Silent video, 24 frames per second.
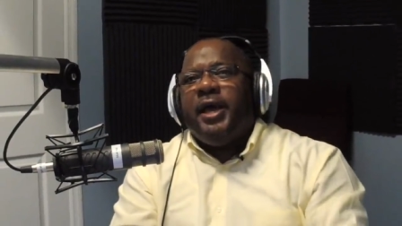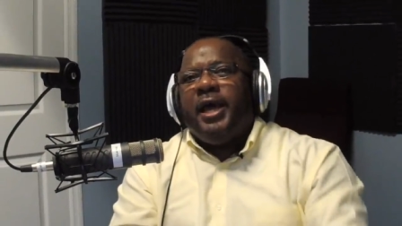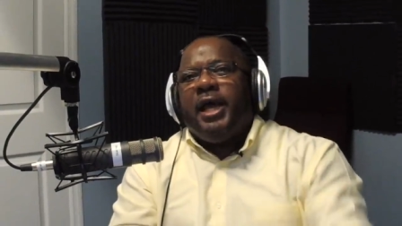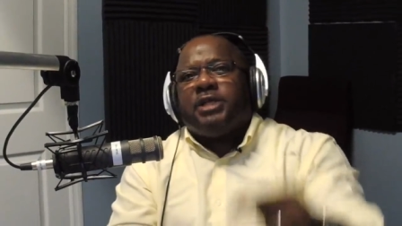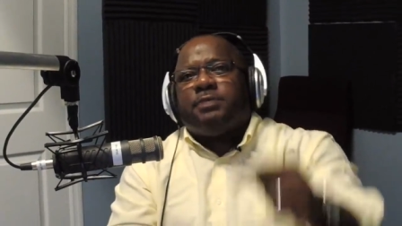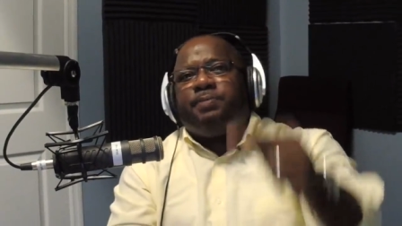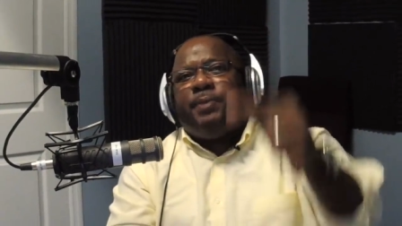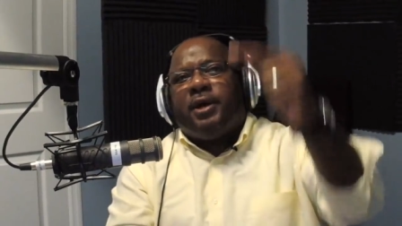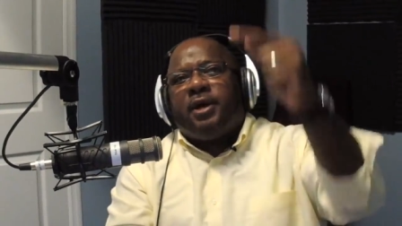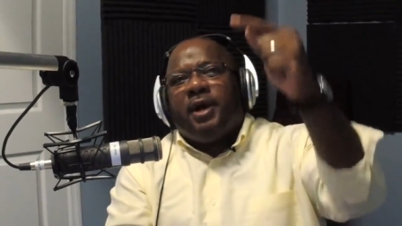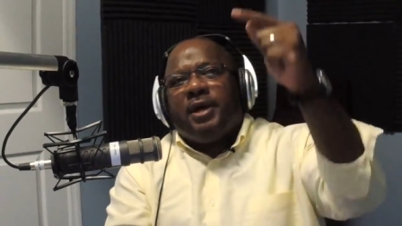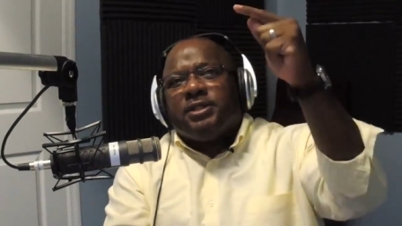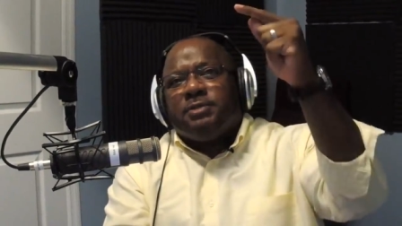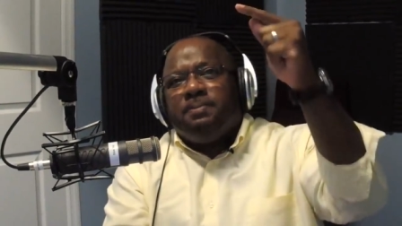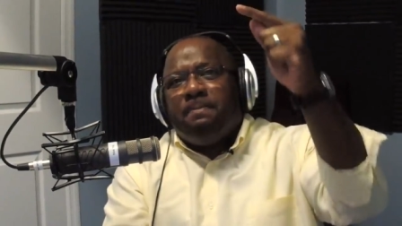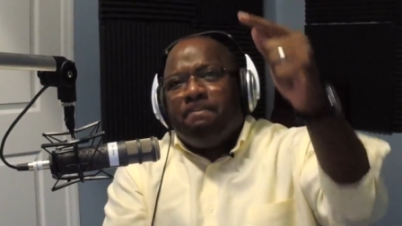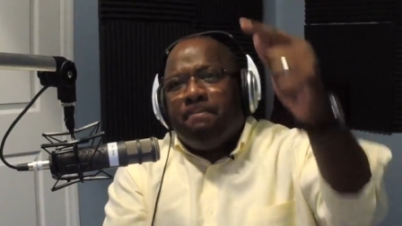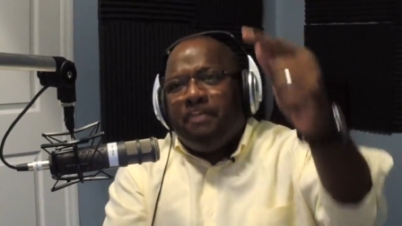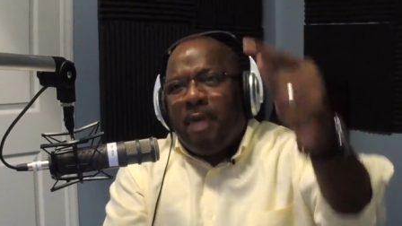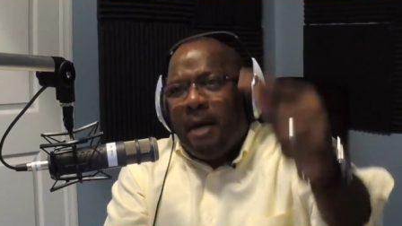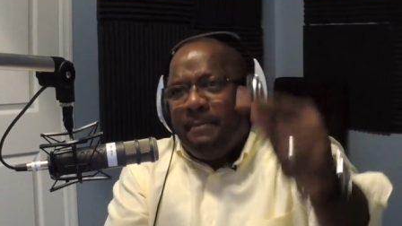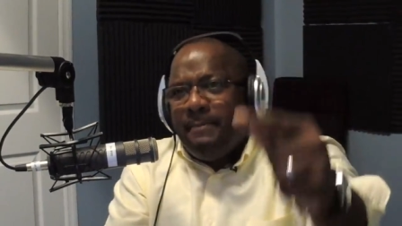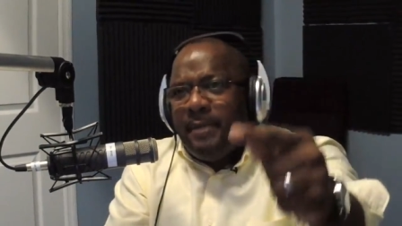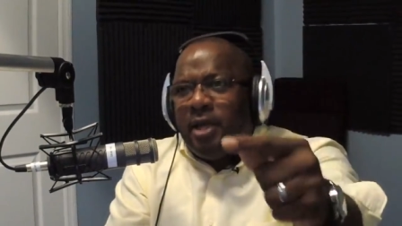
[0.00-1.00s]
it's because
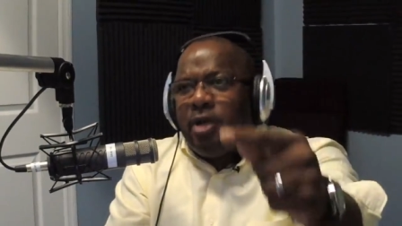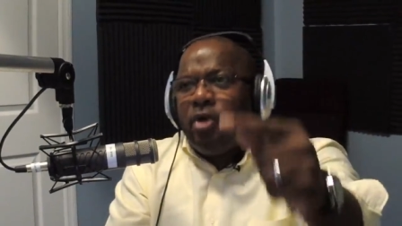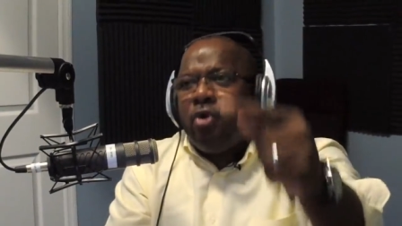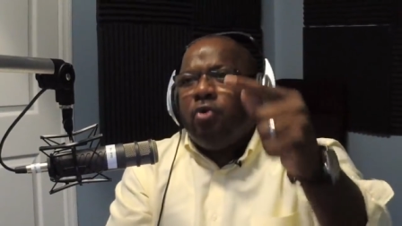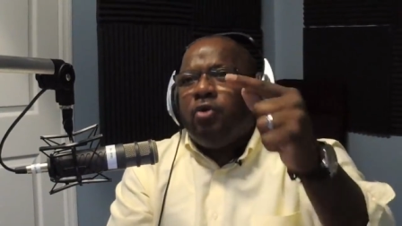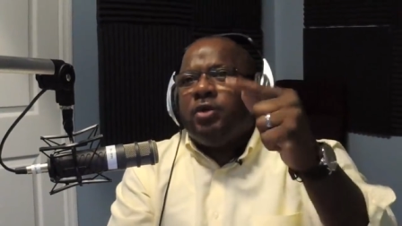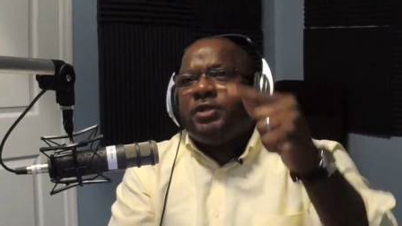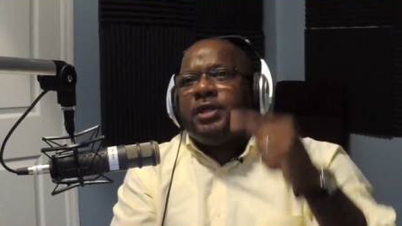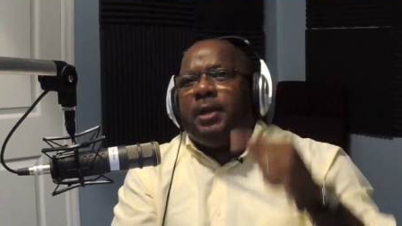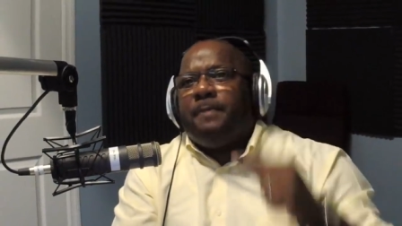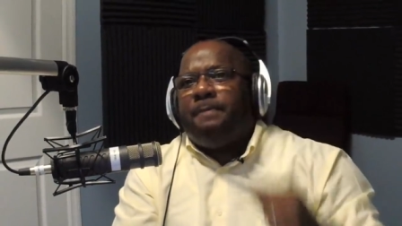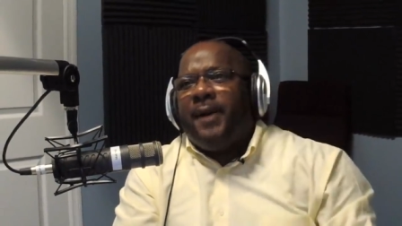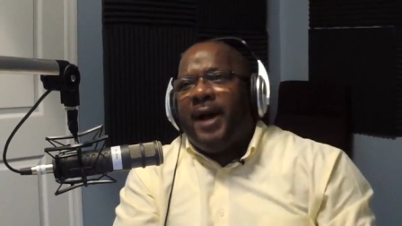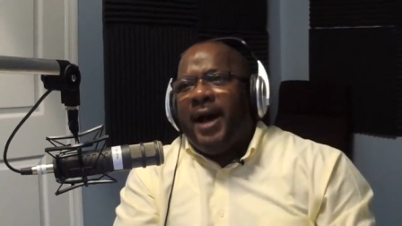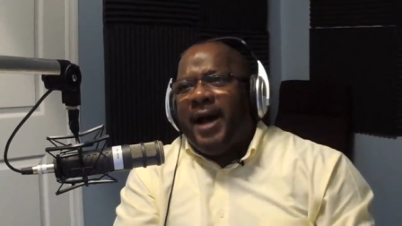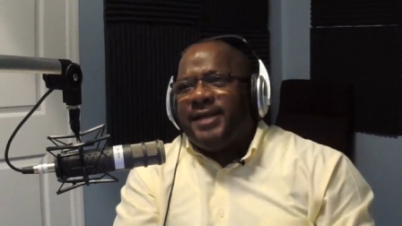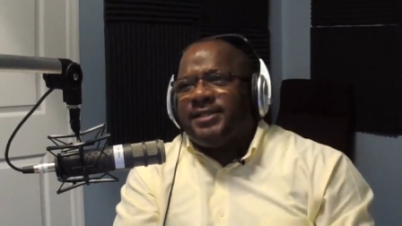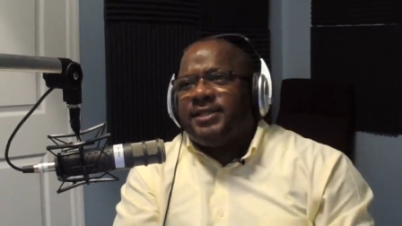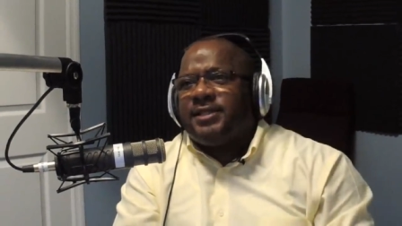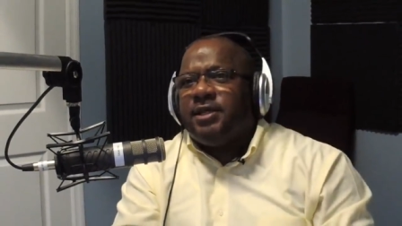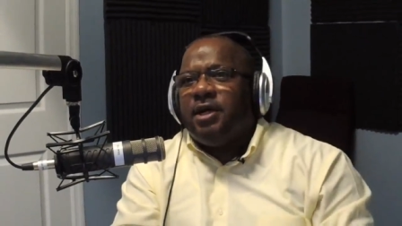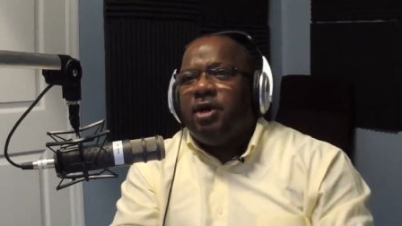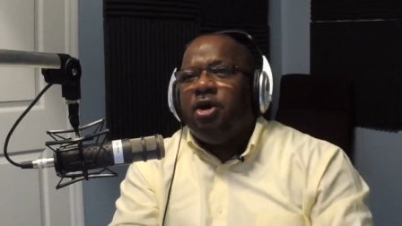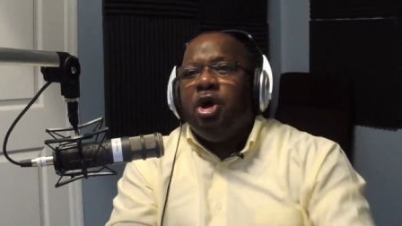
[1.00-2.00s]
mommy, who's a
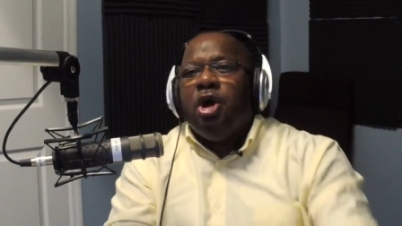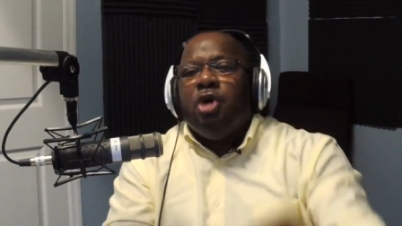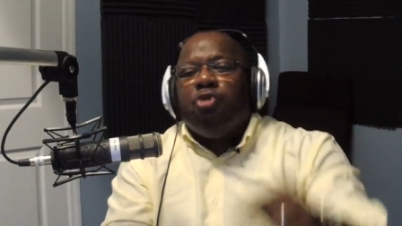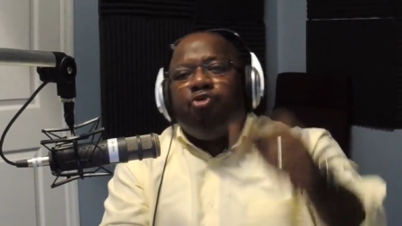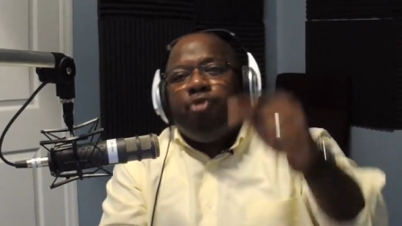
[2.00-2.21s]
pastor,